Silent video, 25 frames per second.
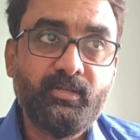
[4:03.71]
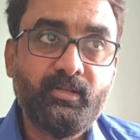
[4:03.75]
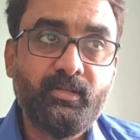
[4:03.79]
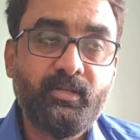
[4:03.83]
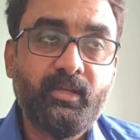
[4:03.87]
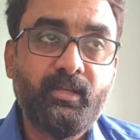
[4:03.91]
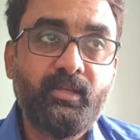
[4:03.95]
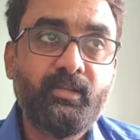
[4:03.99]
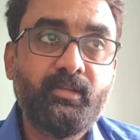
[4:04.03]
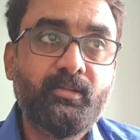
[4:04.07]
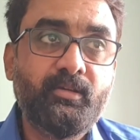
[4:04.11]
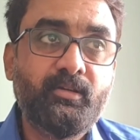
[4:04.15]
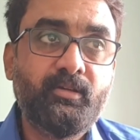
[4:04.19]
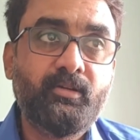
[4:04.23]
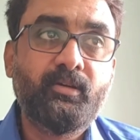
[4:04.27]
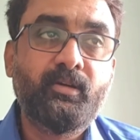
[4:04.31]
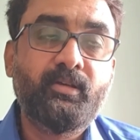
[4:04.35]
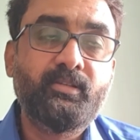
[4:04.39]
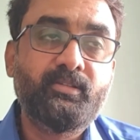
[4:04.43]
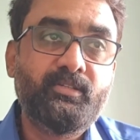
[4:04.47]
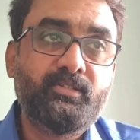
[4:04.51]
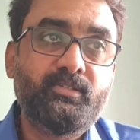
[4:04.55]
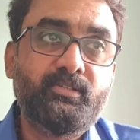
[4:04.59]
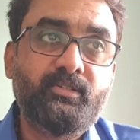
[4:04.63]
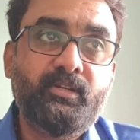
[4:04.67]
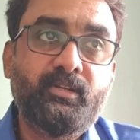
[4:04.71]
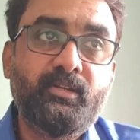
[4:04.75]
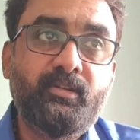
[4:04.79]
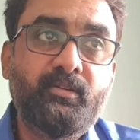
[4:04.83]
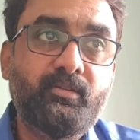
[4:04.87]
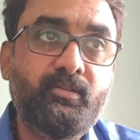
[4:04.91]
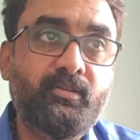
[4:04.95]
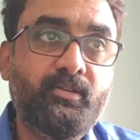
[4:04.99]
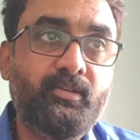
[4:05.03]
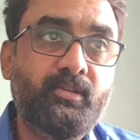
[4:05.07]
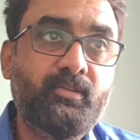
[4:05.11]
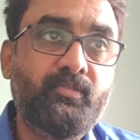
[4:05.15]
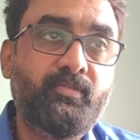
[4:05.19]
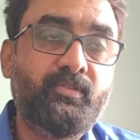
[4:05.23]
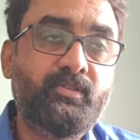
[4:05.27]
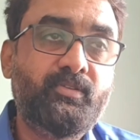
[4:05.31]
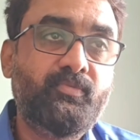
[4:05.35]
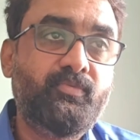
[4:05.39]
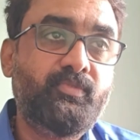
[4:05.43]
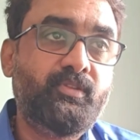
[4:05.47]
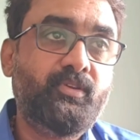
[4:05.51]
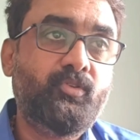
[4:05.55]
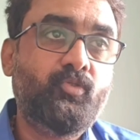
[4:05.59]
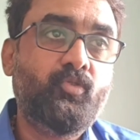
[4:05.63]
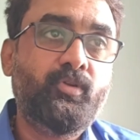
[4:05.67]
Again, as I said,
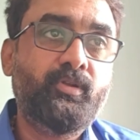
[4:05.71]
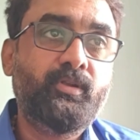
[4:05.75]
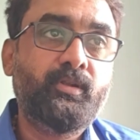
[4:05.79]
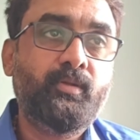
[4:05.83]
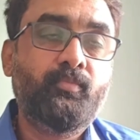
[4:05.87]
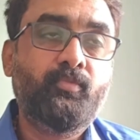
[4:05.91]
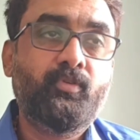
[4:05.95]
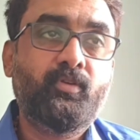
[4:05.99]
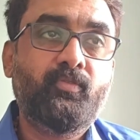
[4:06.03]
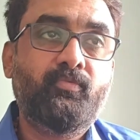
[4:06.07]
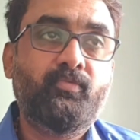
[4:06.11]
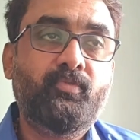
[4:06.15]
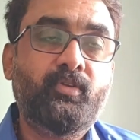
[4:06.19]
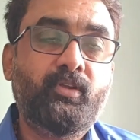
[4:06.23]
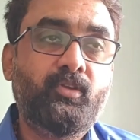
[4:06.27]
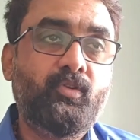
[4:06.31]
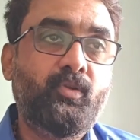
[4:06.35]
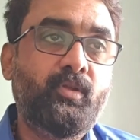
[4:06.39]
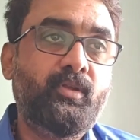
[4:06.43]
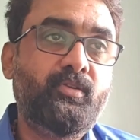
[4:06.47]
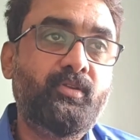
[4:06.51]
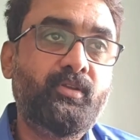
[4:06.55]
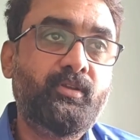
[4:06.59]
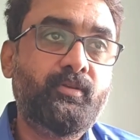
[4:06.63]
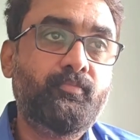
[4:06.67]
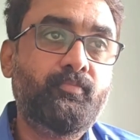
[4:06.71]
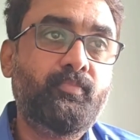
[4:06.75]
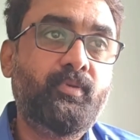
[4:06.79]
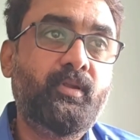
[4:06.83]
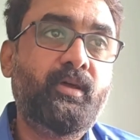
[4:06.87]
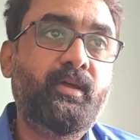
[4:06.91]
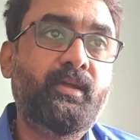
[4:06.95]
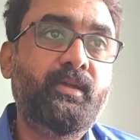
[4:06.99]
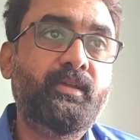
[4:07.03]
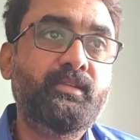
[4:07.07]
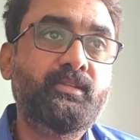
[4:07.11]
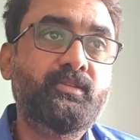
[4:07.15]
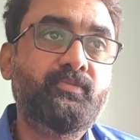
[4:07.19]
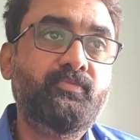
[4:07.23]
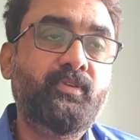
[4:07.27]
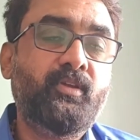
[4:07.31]
with the growing number of regulatory compliance,